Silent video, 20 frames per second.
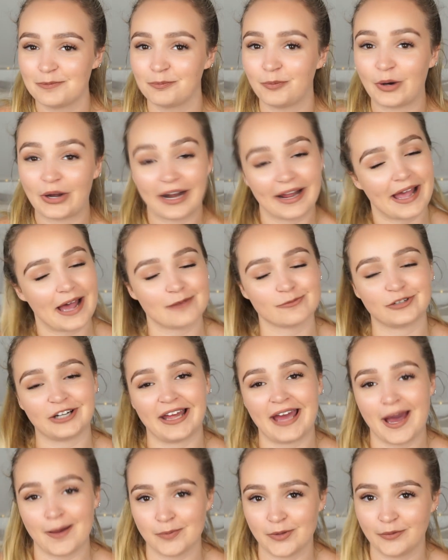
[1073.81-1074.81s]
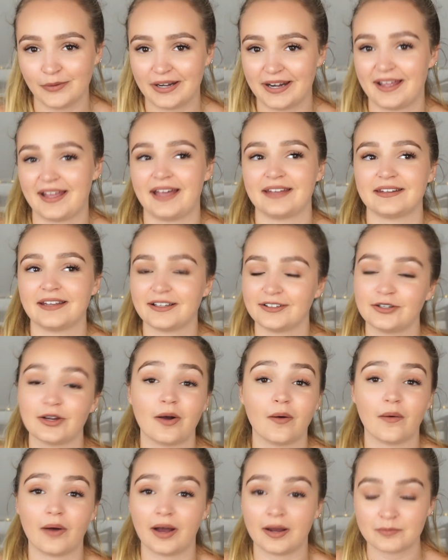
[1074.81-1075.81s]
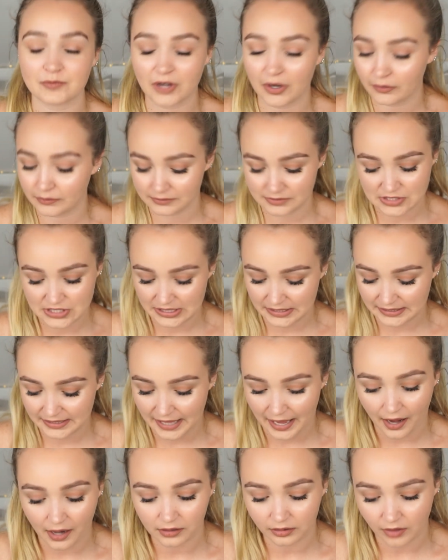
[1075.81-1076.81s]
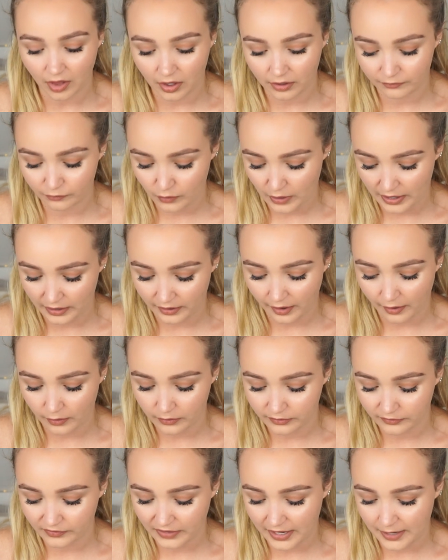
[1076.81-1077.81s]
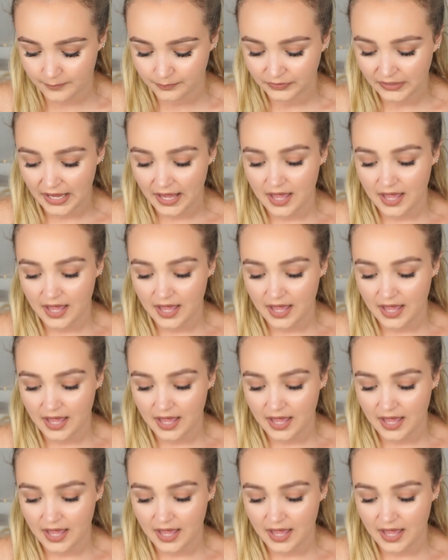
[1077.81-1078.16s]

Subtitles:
But I am really happy with it, and I know I'm going to get a lot of wear out of it.